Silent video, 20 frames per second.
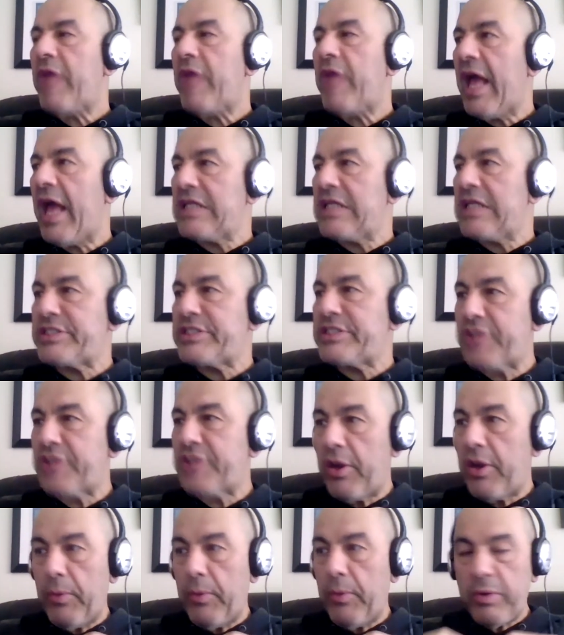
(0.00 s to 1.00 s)
And
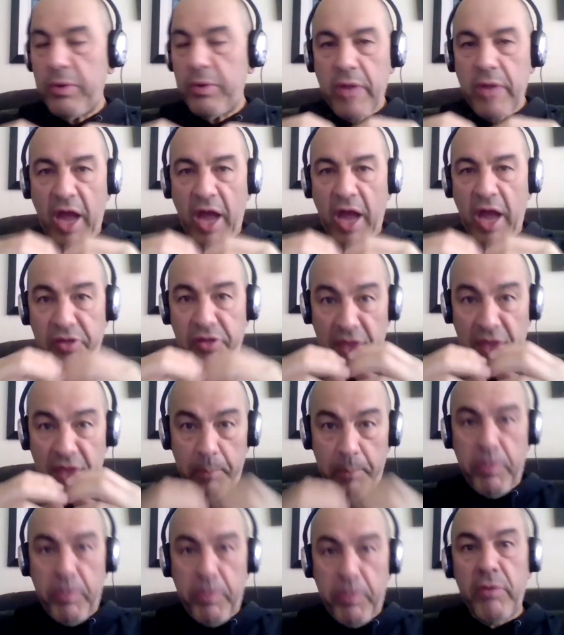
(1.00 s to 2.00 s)
so I
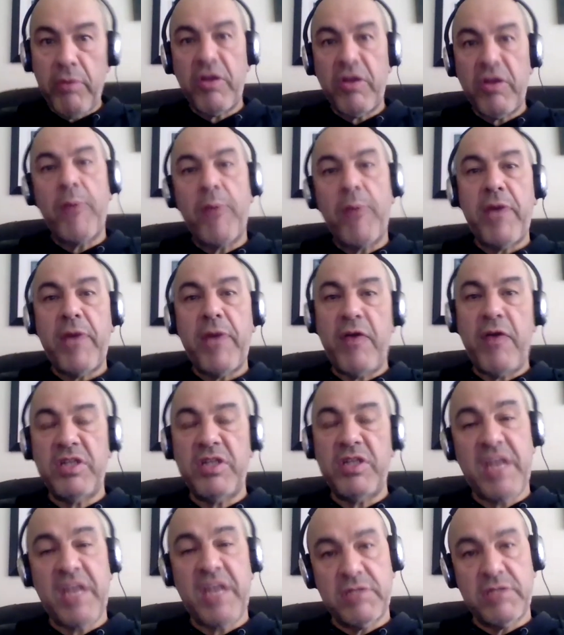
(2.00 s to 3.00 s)
think building up
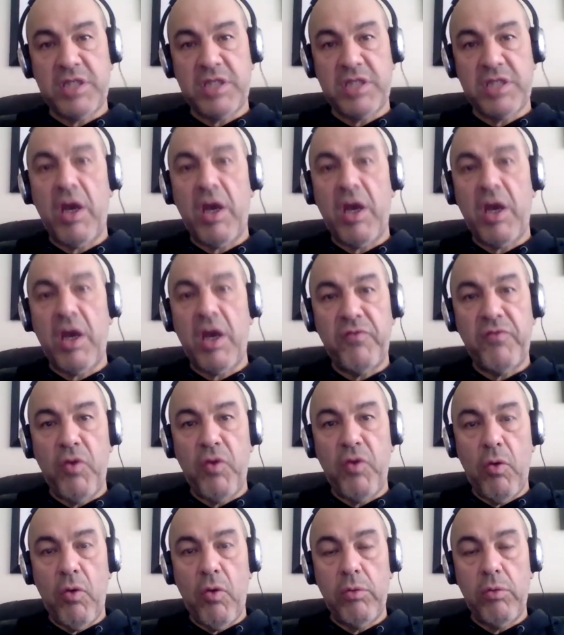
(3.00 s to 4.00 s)
areas outside of your